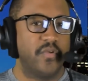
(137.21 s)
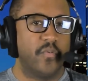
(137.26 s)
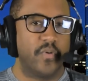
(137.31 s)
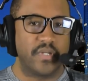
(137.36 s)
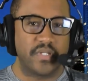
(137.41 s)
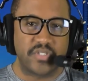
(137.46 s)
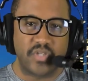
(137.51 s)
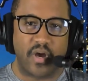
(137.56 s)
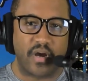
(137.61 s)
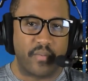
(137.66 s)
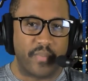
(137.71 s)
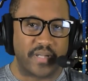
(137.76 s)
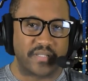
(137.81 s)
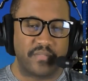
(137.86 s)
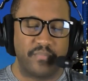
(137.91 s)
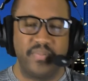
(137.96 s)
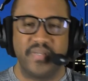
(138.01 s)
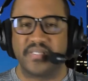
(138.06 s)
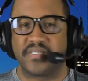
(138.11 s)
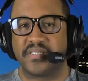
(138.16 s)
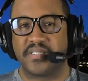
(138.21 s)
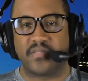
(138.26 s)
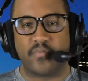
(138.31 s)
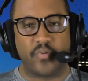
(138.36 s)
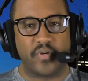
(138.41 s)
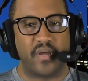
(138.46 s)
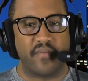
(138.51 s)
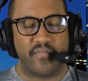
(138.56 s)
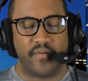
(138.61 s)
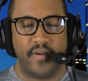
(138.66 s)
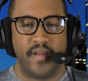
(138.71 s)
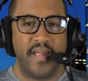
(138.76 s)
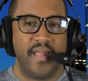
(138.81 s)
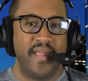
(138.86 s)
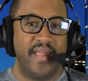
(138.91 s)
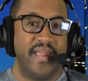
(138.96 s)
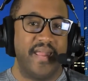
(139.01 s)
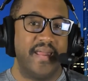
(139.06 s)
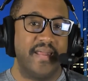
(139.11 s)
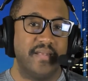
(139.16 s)
You wanted to talk about the Pistons and whatever.
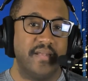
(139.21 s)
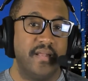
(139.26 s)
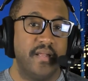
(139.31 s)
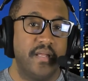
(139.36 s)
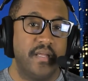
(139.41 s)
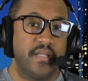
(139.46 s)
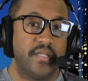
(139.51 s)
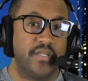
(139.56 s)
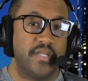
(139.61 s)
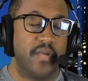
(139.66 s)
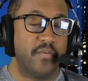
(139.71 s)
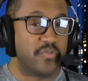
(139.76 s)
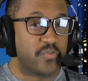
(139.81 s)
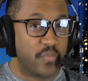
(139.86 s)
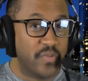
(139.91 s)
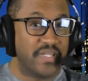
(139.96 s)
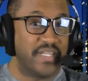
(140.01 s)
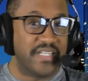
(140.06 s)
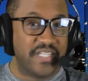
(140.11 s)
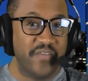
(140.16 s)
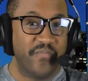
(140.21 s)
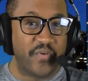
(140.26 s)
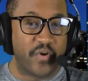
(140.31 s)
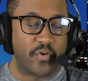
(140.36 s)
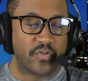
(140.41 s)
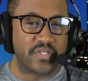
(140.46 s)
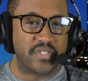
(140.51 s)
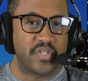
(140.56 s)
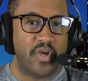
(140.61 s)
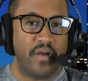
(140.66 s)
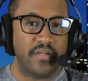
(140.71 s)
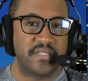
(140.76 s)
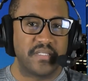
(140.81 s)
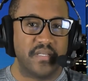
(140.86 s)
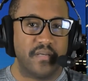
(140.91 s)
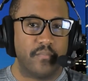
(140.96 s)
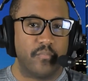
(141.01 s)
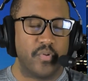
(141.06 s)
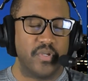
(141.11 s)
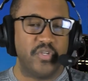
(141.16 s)
And it was really difficult to talk
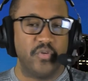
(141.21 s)
to them.